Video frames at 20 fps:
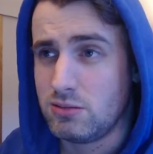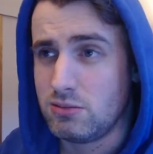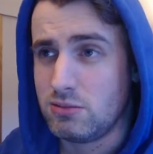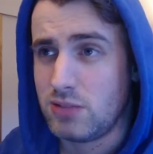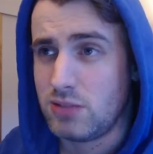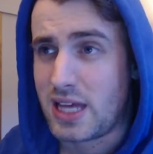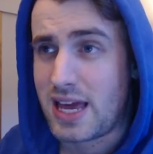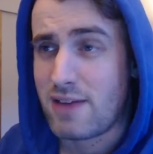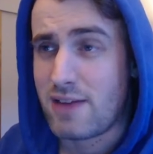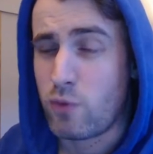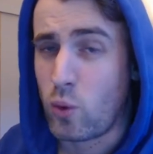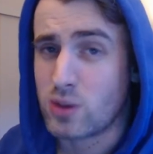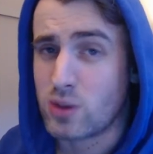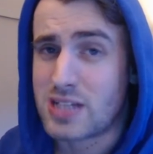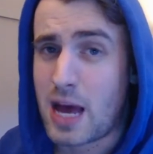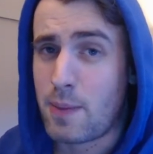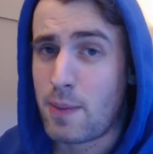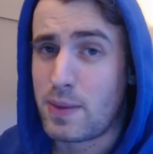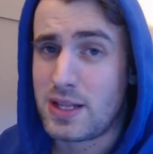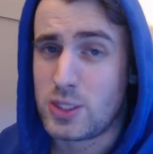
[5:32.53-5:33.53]
if what's
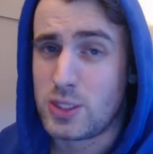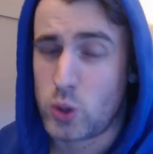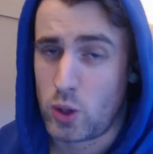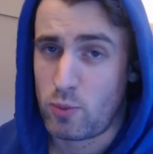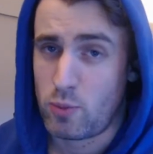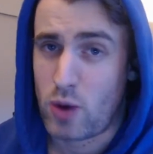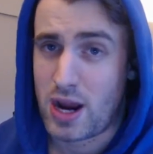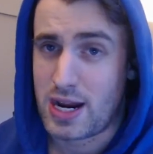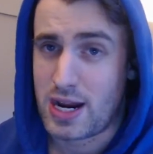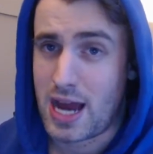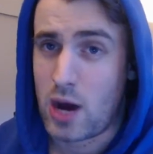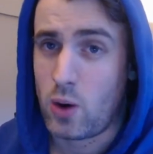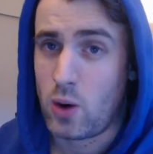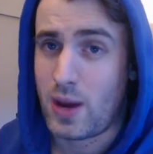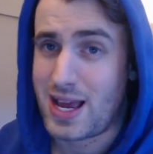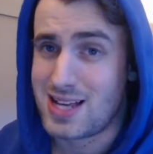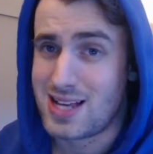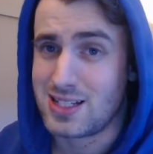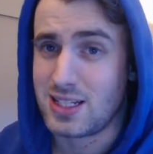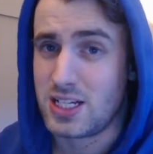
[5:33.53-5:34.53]
happening to him right now
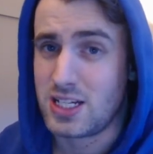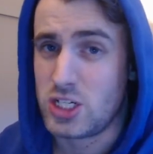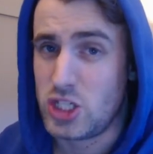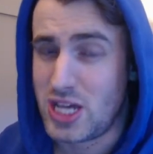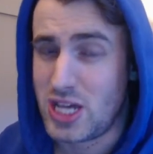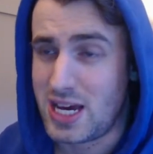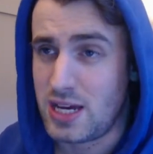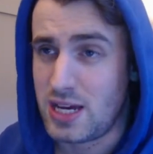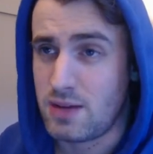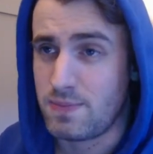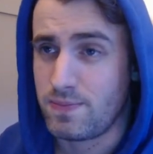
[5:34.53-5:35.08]
is legit,